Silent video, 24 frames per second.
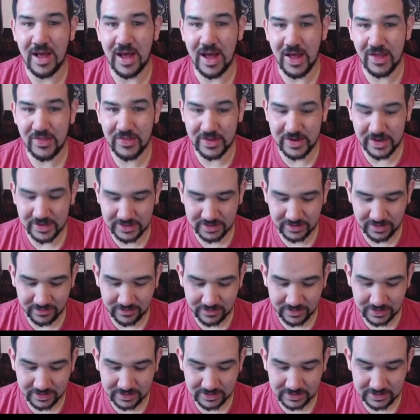on the digital
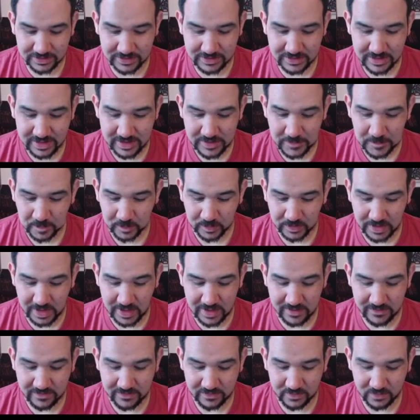versions
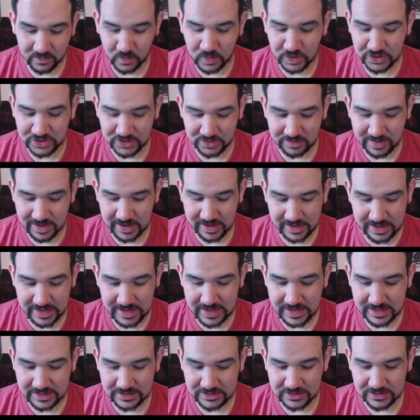of what you might
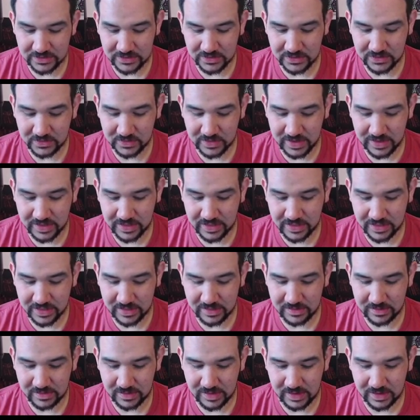get into
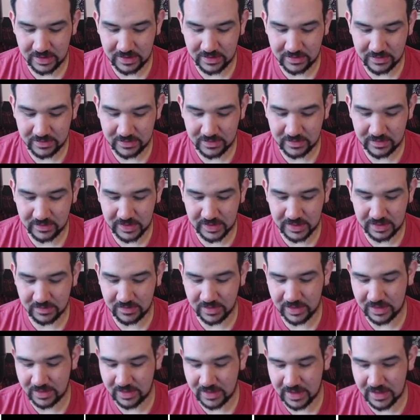with
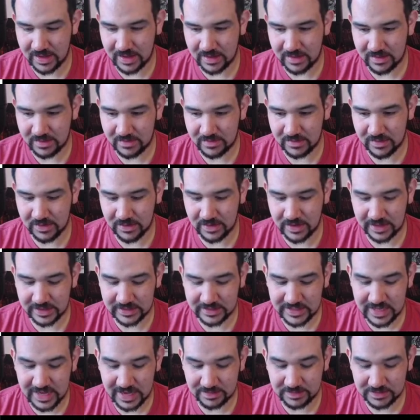your next
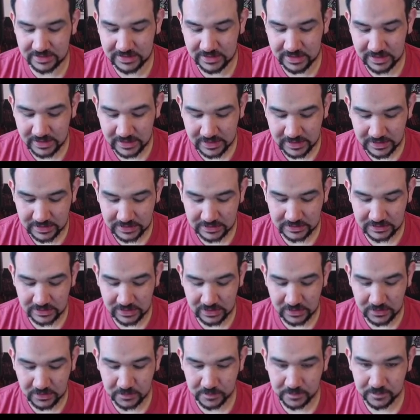steps.
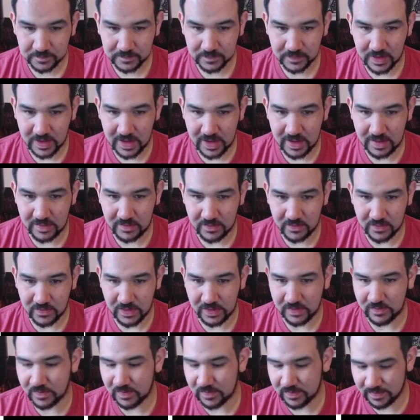So
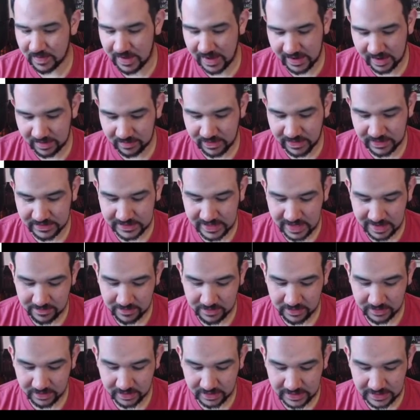with buying a player's
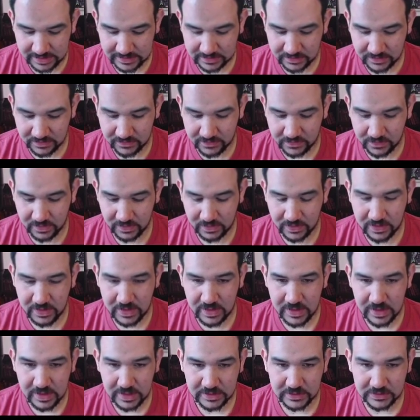handbook and so forth.
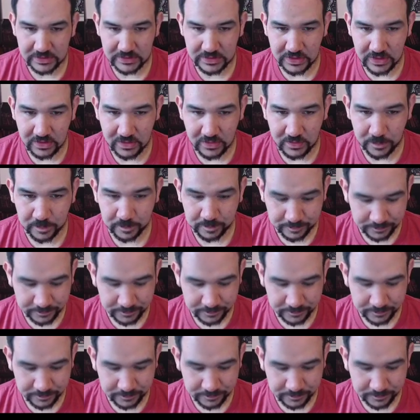So